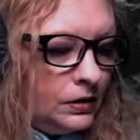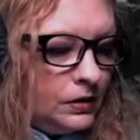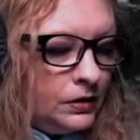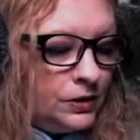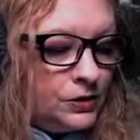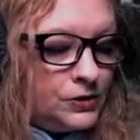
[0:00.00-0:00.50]

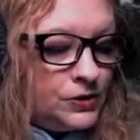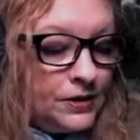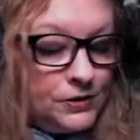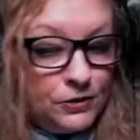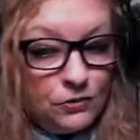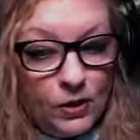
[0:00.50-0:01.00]
There's lots
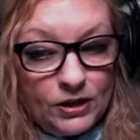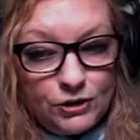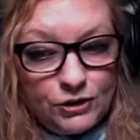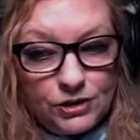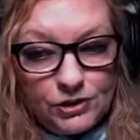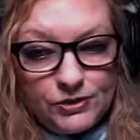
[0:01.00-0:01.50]
of
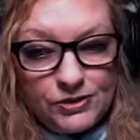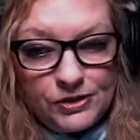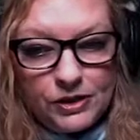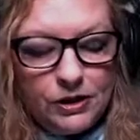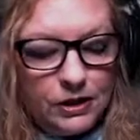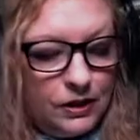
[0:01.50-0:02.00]
questions
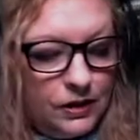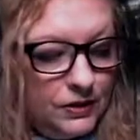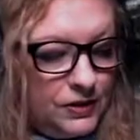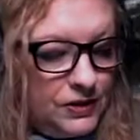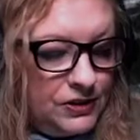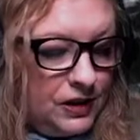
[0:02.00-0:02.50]
in
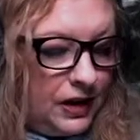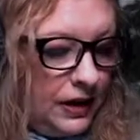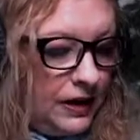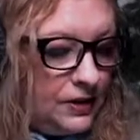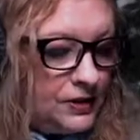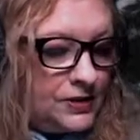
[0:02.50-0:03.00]
this
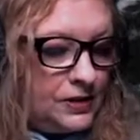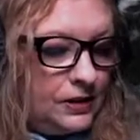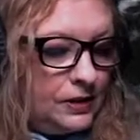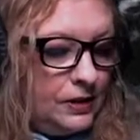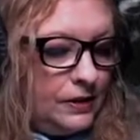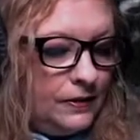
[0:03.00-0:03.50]
case.
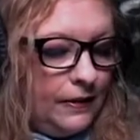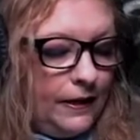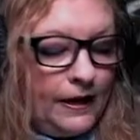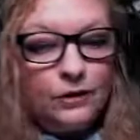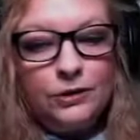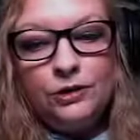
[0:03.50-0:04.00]

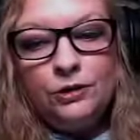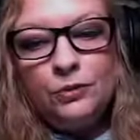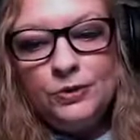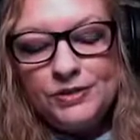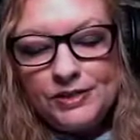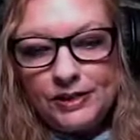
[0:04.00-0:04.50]
How did no one
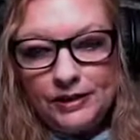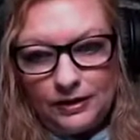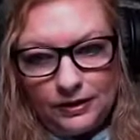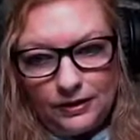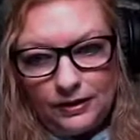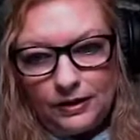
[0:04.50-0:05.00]
see
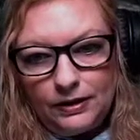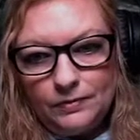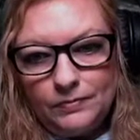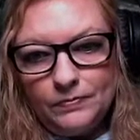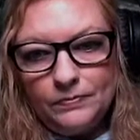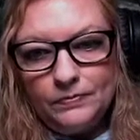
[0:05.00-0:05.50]
anything?
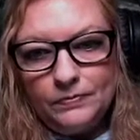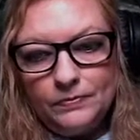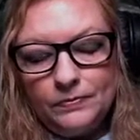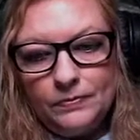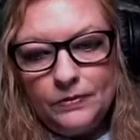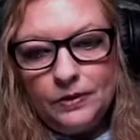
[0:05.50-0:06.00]

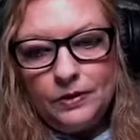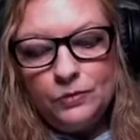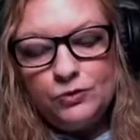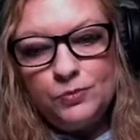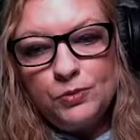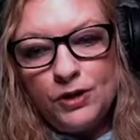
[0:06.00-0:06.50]
It was
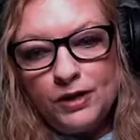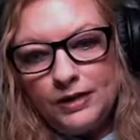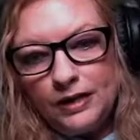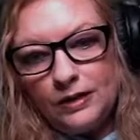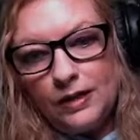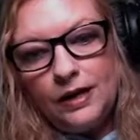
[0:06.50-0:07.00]
broad
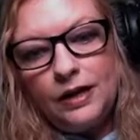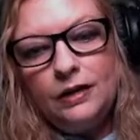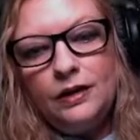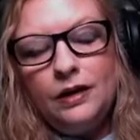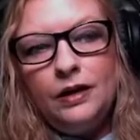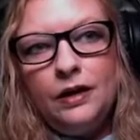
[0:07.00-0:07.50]
daylight.
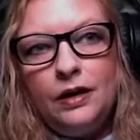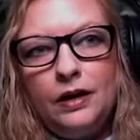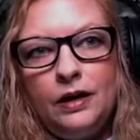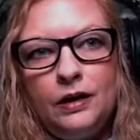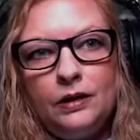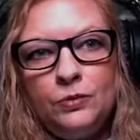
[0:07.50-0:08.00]

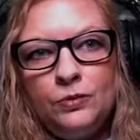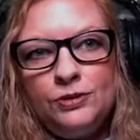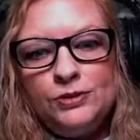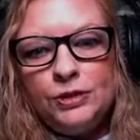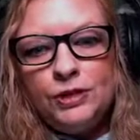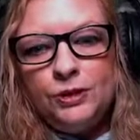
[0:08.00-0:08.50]
It was
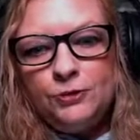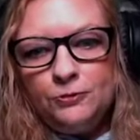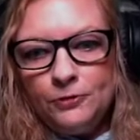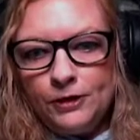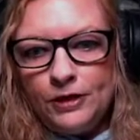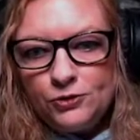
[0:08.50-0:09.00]
the
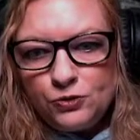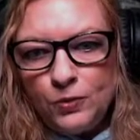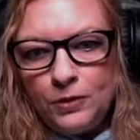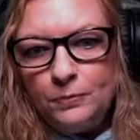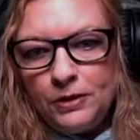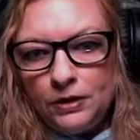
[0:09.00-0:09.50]
free
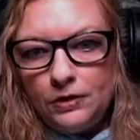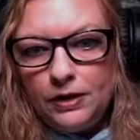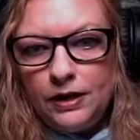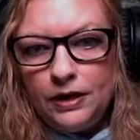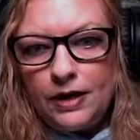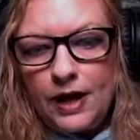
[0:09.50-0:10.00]
swim
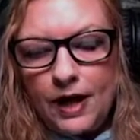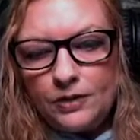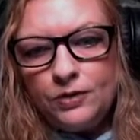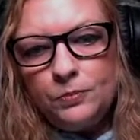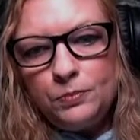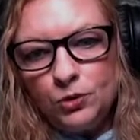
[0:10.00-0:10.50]
period at the
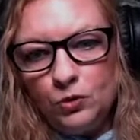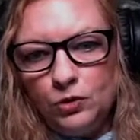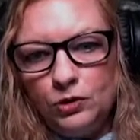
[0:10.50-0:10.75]
pool.